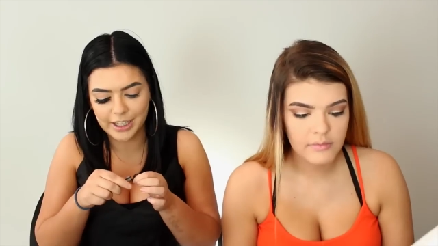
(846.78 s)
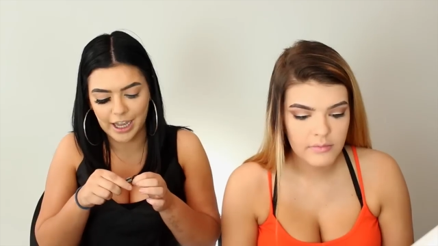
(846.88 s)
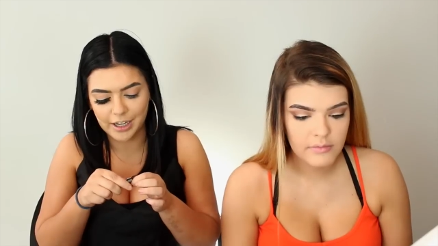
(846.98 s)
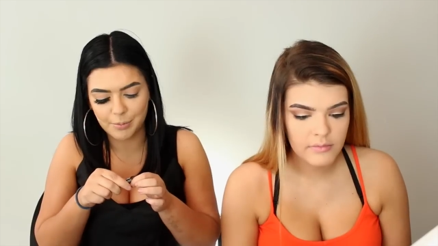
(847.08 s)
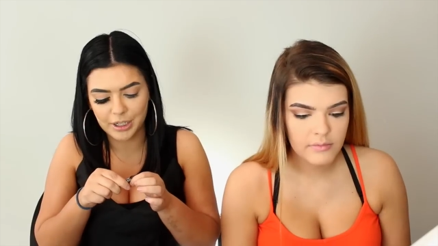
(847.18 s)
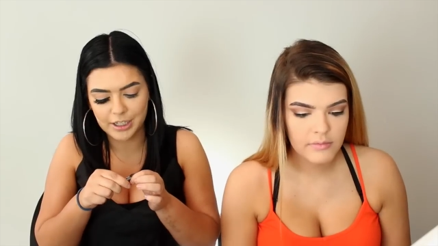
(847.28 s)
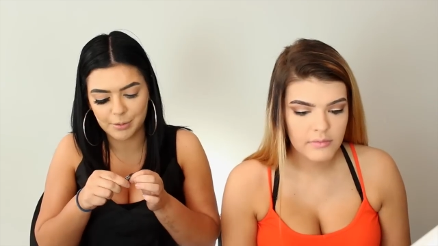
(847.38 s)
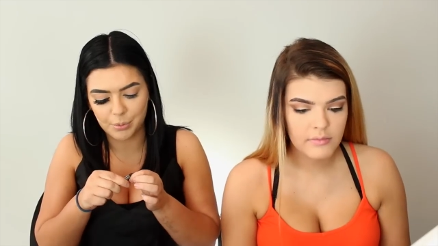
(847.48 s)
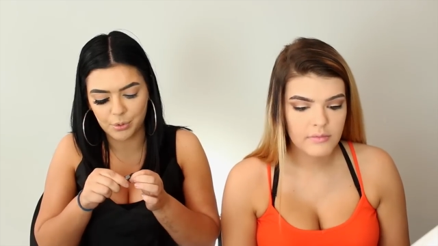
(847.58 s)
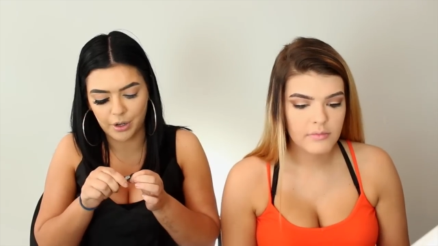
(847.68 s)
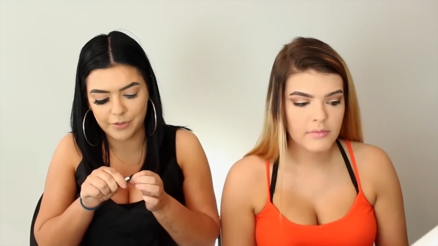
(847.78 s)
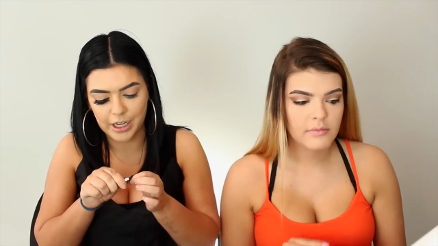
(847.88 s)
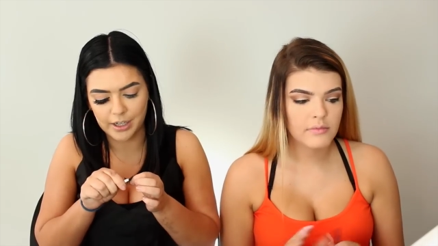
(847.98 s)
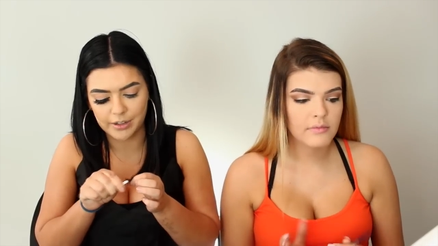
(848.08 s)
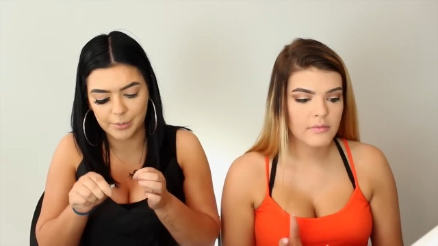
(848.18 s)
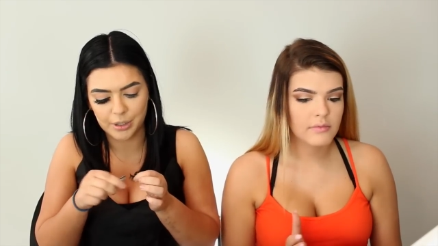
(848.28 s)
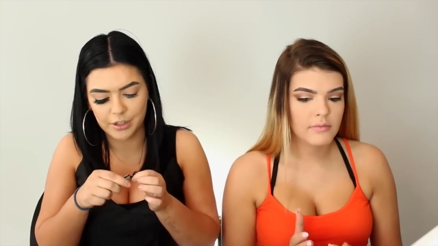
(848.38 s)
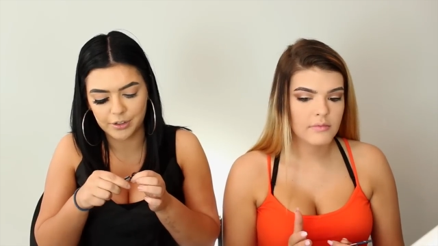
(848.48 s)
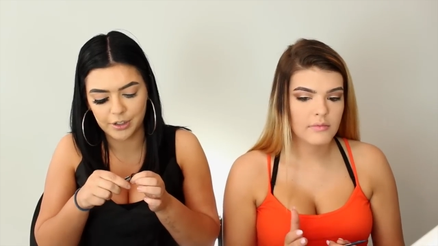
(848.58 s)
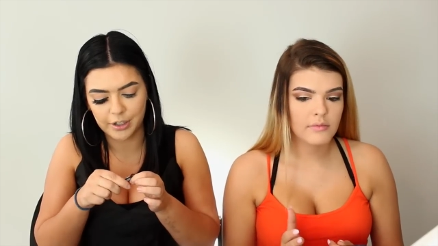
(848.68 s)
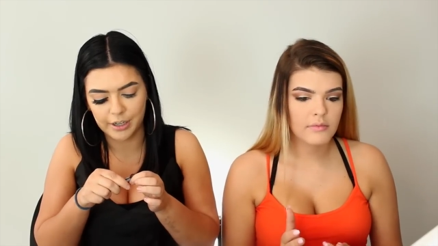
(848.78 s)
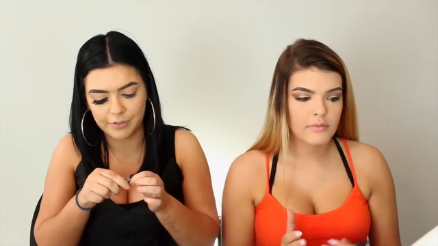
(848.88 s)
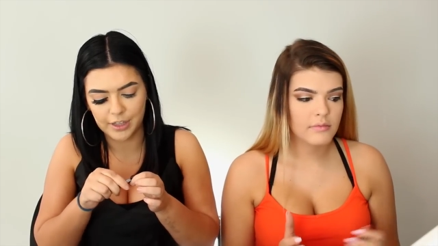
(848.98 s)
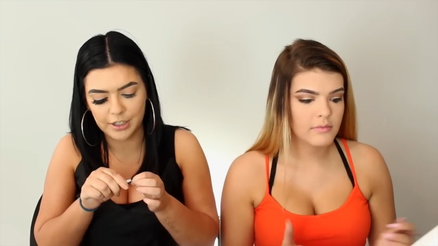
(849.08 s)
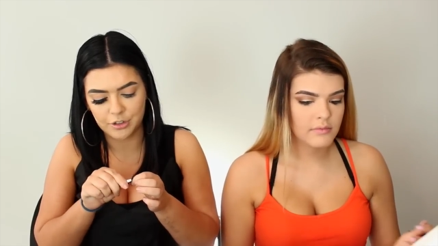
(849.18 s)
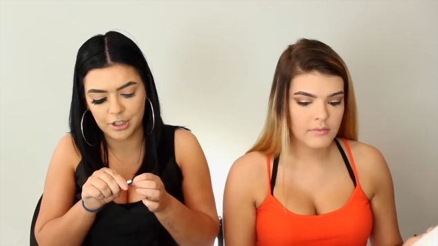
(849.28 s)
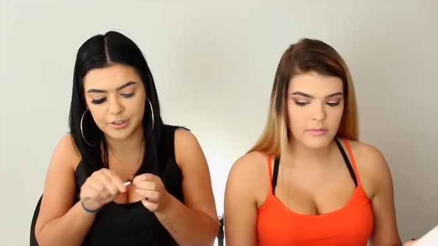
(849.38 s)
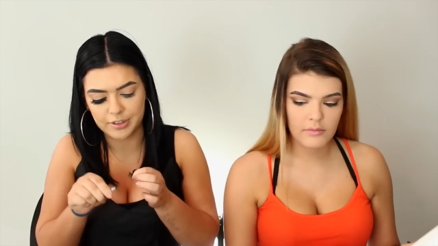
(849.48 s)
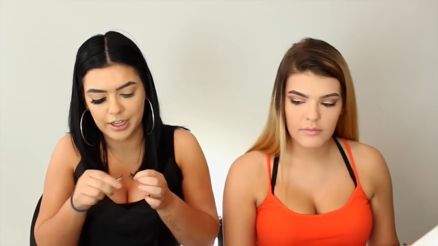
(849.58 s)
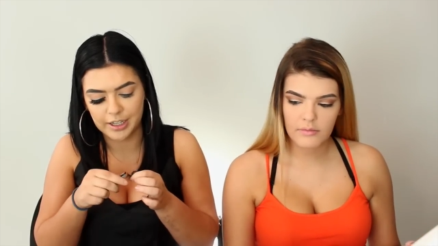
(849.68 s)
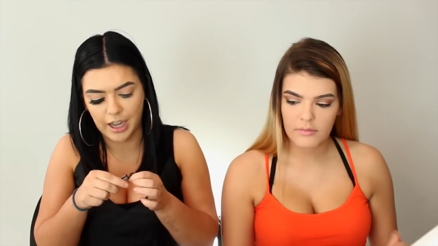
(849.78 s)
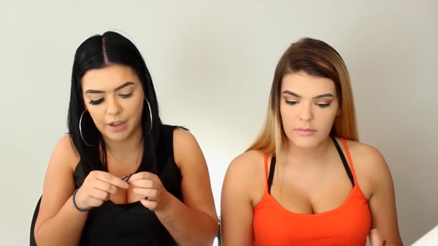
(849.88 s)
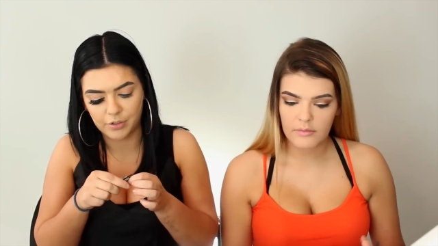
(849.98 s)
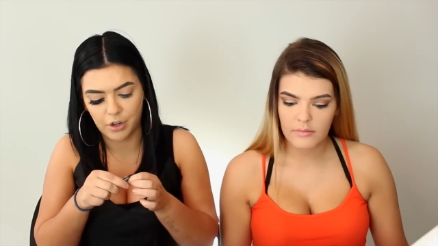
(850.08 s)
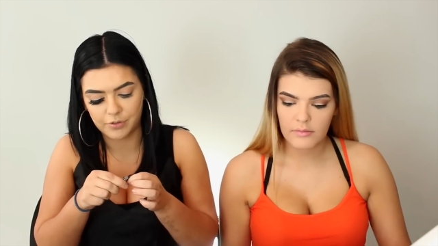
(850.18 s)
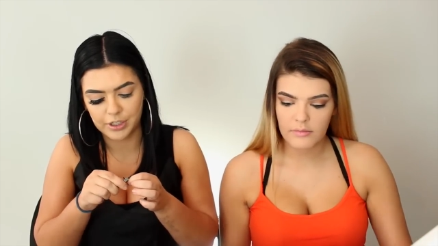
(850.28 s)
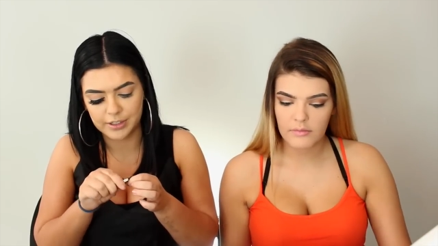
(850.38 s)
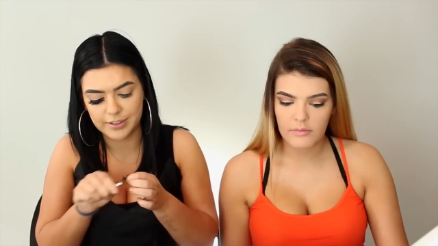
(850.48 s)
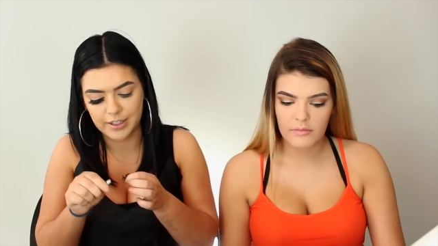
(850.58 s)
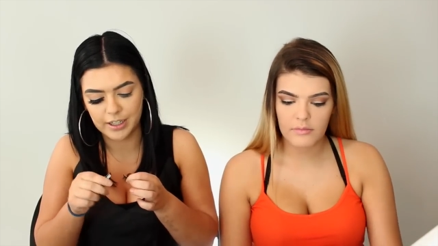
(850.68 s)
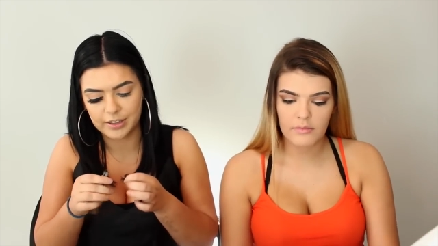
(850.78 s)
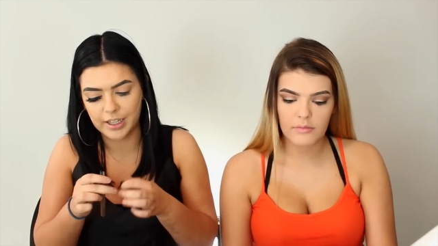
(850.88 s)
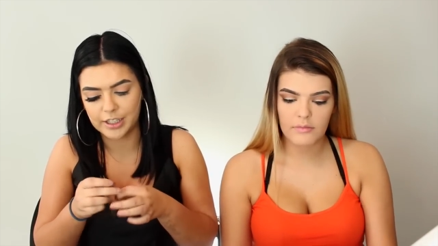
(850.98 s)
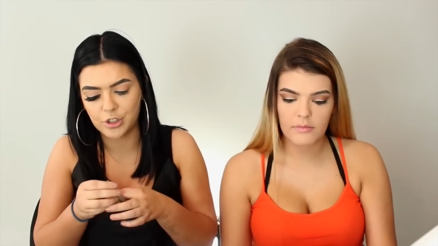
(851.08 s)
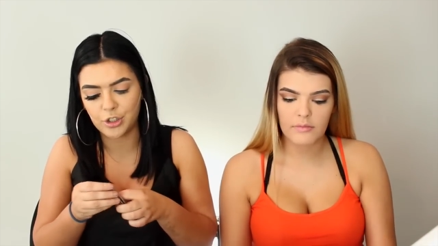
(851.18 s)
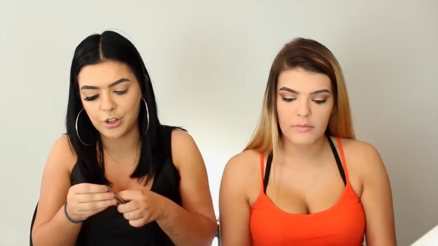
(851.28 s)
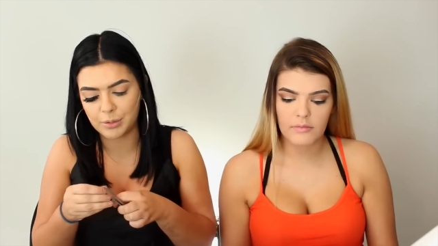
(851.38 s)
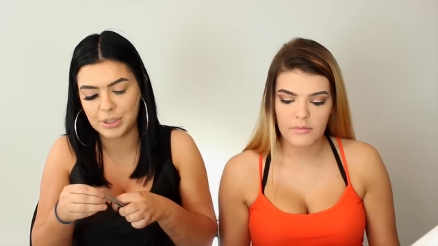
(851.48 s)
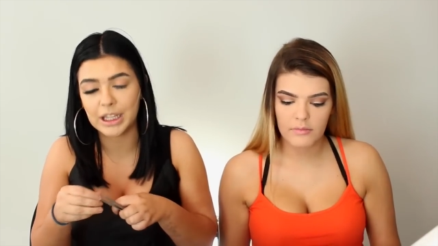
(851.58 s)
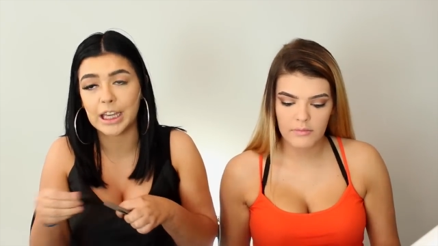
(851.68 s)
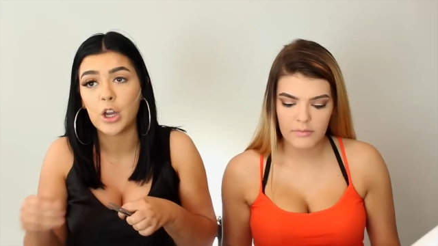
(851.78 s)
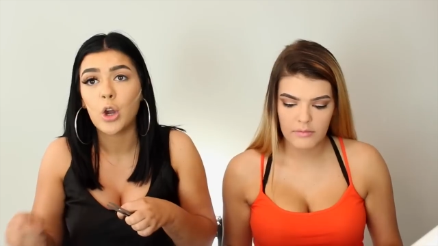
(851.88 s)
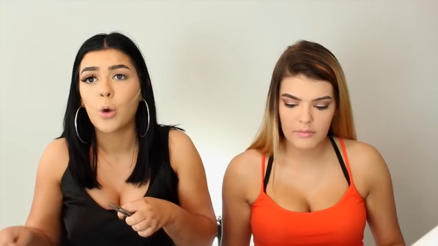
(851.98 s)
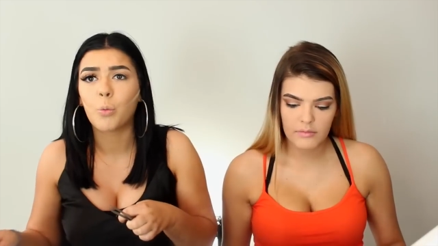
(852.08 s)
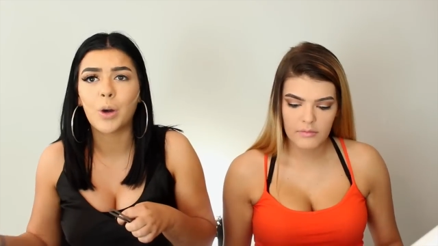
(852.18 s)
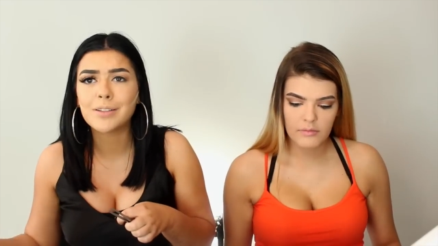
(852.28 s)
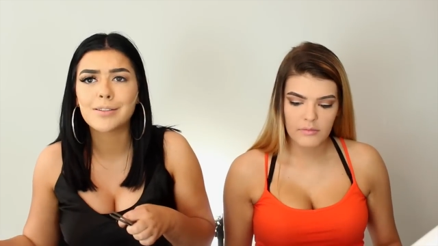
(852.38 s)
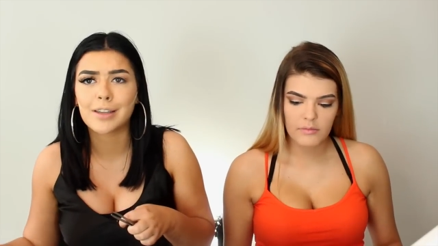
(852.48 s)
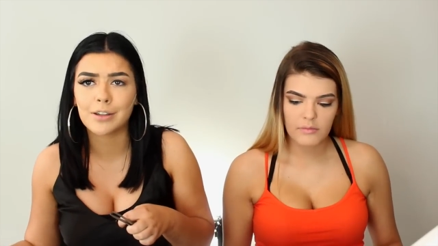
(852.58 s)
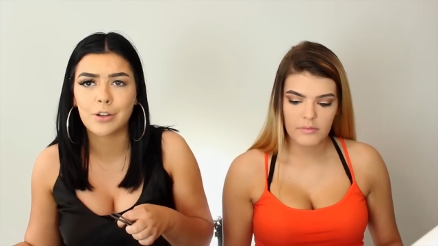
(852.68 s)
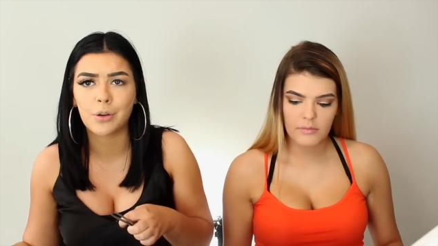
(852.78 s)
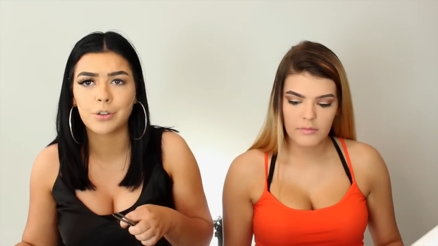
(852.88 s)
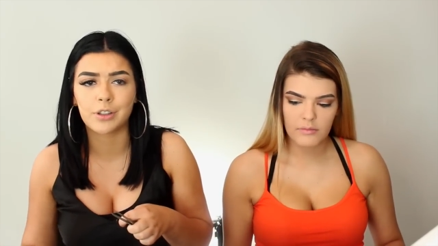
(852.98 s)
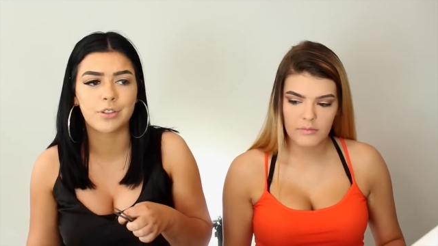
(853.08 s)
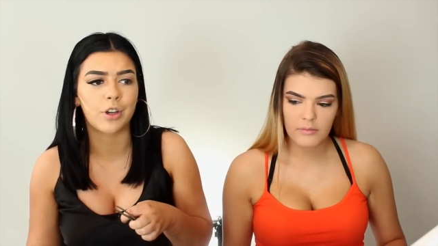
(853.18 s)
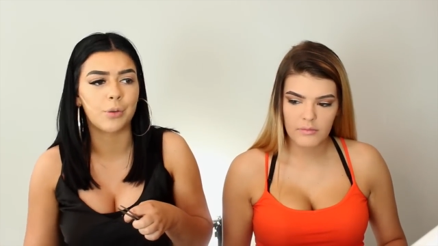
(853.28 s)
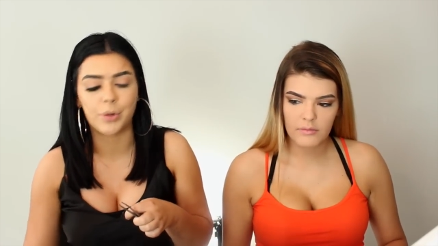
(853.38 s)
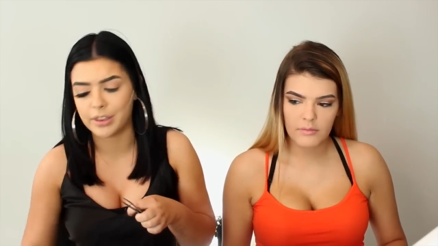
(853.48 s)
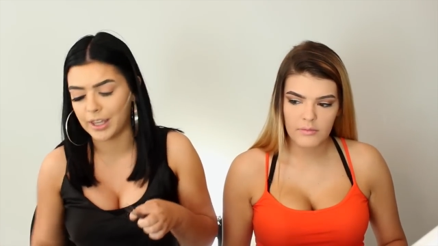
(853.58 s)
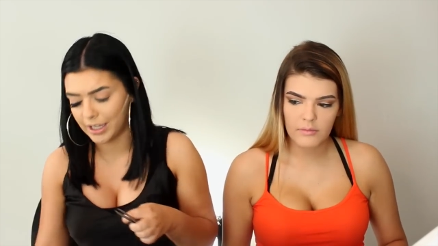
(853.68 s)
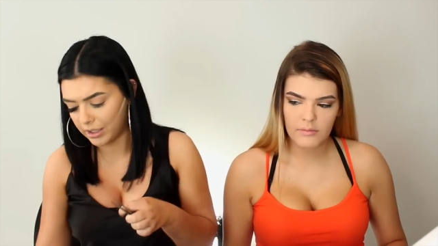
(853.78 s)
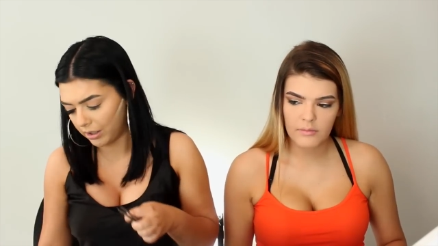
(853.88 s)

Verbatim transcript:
Speaker 1: like anybody can pull off any lip color if they just like have confidence in it. Like, you know what I mean? Like, what skin tone looks good with like,